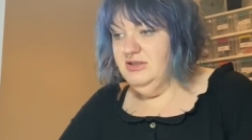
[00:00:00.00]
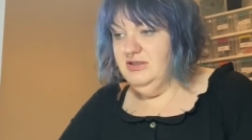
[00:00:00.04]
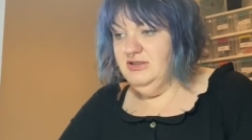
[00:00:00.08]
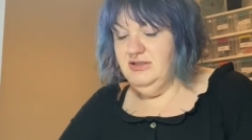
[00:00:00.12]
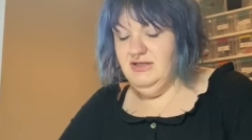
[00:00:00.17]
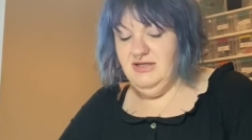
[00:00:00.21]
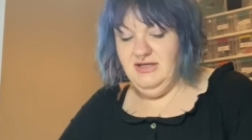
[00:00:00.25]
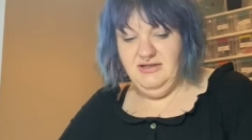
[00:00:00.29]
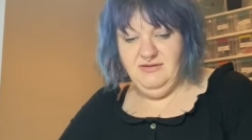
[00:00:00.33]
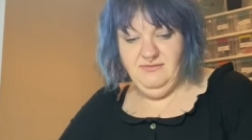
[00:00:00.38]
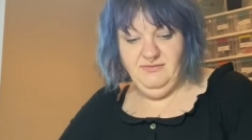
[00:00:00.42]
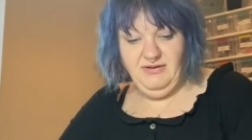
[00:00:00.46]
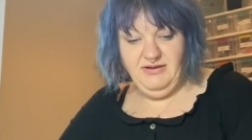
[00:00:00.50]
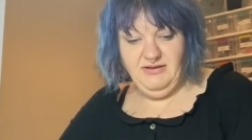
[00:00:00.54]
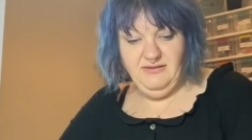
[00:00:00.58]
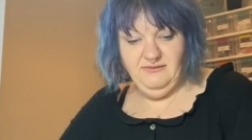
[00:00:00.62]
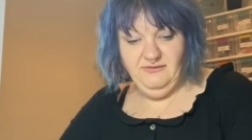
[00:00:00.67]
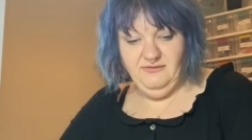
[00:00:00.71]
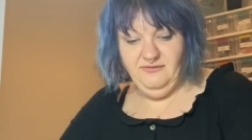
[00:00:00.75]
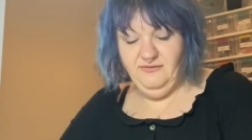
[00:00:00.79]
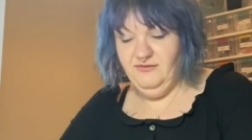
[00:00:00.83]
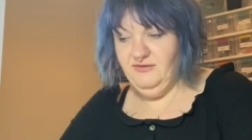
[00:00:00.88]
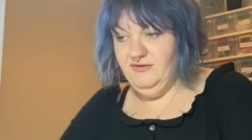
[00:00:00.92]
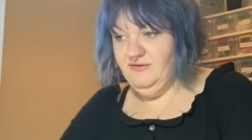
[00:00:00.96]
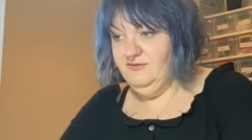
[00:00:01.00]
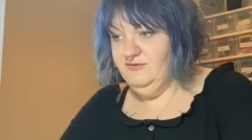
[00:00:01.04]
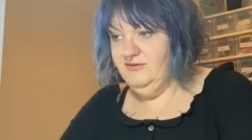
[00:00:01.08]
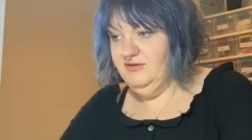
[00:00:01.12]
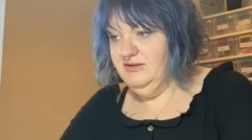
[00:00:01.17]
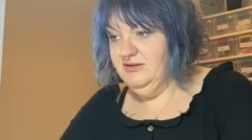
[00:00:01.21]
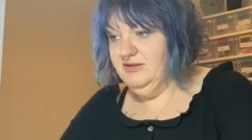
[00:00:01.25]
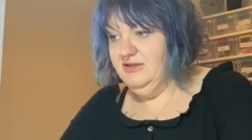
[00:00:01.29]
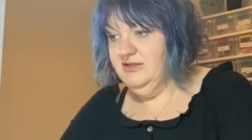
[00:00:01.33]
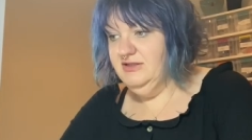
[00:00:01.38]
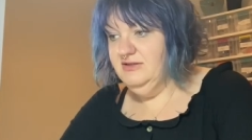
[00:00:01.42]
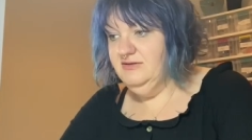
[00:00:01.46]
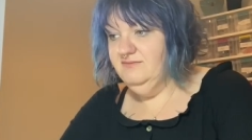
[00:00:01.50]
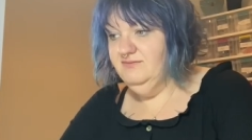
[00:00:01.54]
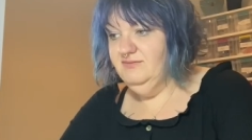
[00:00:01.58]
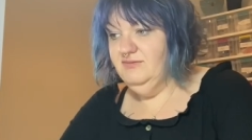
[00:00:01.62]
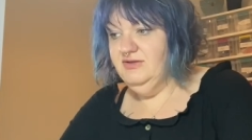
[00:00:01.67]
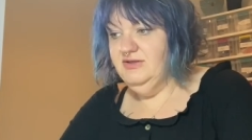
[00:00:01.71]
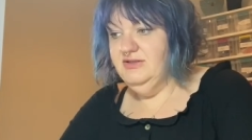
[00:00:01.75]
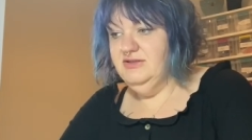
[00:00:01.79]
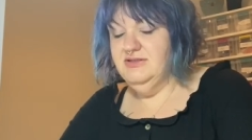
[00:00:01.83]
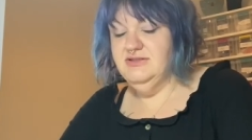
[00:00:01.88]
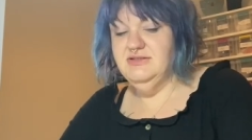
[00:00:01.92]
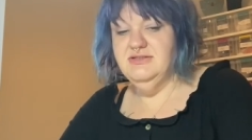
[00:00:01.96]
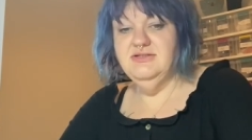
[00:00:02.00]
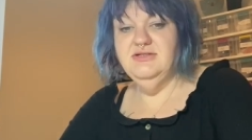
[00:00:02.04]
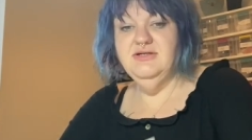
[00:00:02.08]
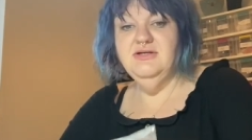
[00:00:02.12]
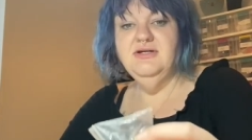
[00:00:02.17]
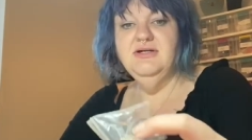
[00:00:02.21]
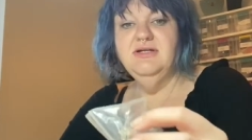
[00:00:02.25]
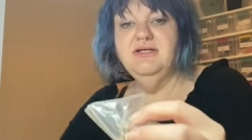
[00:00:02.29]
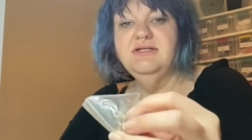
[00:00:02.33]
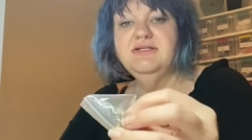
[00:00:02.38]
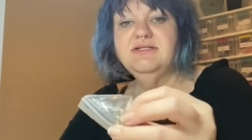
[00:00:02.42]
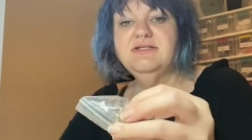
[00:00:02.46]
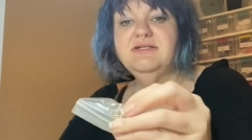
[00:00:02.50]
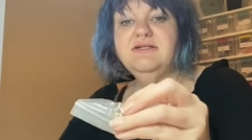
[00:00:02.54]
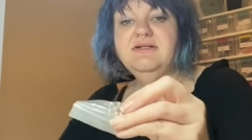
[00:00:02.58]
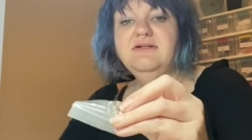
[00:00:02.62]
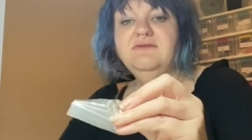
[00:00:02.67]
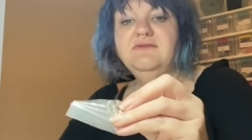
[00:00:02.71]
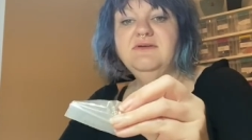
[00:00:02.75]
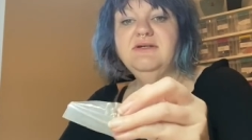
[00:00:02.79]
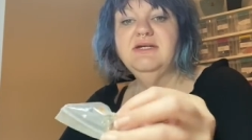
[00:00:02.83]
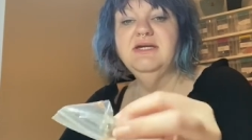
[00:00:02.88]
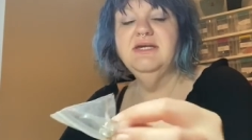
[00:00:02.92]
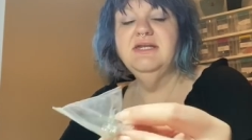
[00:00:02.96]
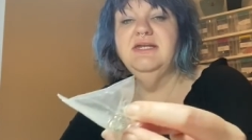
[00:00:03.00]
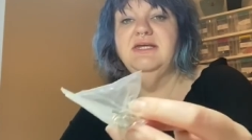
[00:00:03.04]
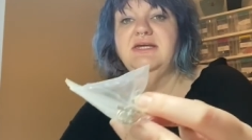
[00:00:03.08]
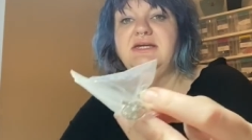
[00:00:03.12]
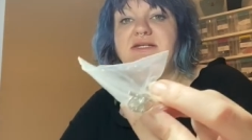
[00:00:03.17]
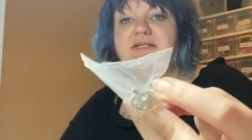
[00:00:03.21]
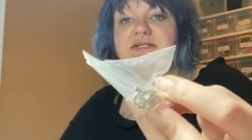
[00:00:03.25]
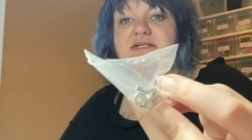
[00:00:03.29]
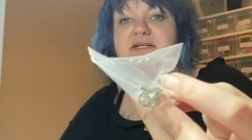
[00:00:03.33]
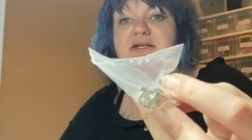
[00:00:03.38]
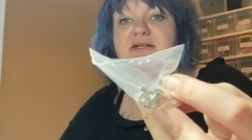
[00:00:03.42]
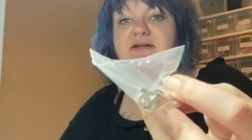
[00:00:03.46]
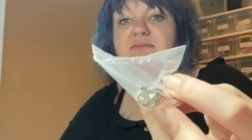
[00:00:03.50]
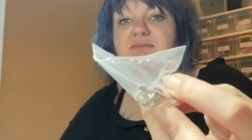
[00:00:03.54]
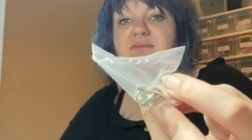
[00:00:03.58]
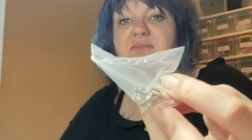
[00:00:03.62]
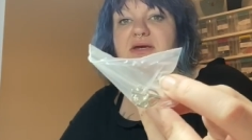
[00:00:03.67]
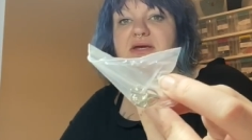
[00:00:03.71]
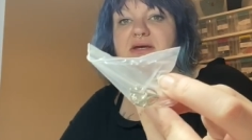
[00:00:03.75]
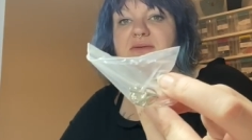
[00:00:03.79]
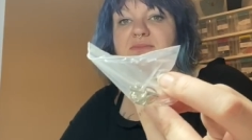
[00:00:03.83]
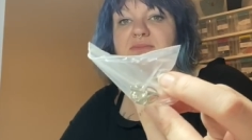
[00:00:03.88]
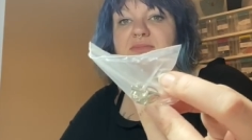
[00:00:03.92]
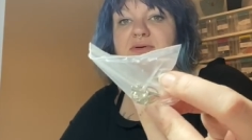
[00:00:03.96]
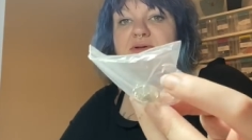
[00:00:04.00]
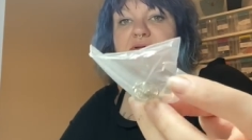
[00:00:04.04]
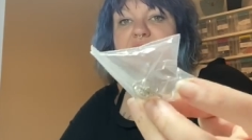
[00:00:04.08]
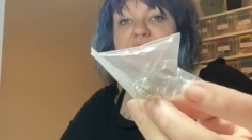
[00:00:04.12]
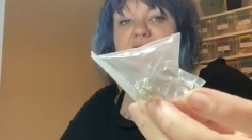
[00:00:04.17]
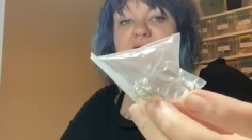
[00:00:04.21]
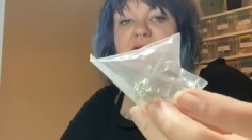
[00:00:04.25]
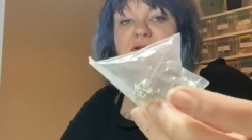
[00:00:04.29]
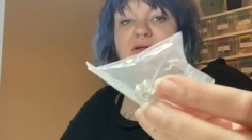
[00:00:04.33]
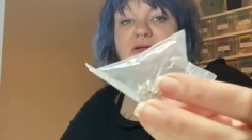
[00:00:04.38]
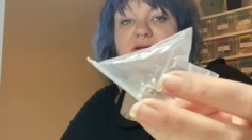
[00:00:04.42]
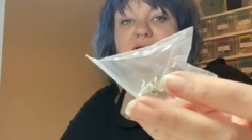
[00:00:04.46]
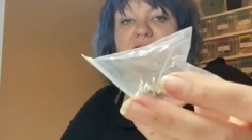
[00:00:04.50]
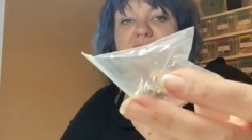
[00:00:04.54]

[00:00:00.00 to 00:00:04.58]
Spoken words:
£9.59. Sterling silver Canadian maple